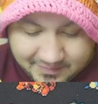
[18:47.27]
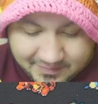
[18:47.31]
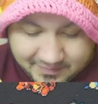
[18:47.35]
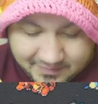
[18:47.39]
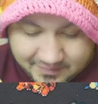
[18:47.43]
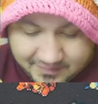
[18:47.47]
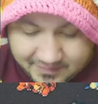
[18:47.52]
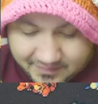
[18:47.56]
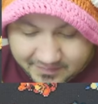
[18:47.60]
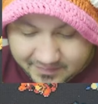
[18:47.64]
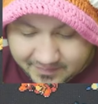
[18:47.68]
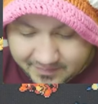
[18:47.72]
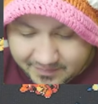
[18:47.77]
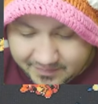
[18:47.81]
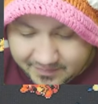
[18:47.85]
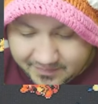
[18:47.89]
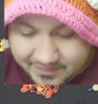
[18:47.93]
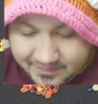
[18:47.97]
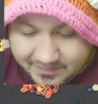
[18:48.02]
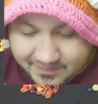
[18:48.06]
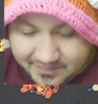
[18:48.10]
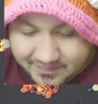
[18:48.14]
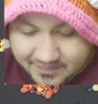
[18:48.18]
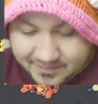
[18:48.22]

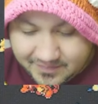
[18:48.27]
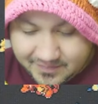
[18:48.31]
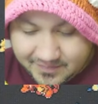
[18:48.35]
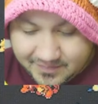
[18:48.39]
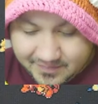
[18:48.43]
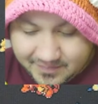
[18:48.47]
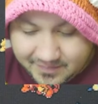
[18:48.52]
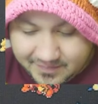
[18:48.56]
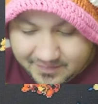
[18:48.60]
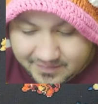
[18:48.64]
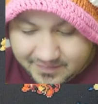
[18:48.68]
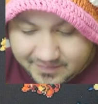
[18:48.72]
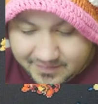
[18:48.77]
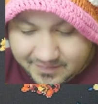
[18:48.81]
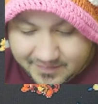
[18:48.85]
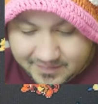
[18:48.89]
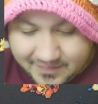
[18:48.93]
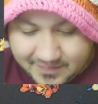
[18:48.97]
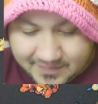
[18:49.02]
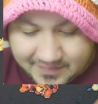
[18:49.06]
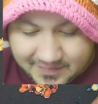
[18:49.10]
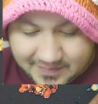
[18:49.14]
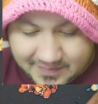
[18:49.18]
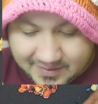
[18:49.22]

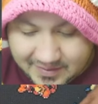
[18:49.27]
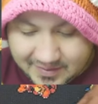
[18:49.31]
[no speech]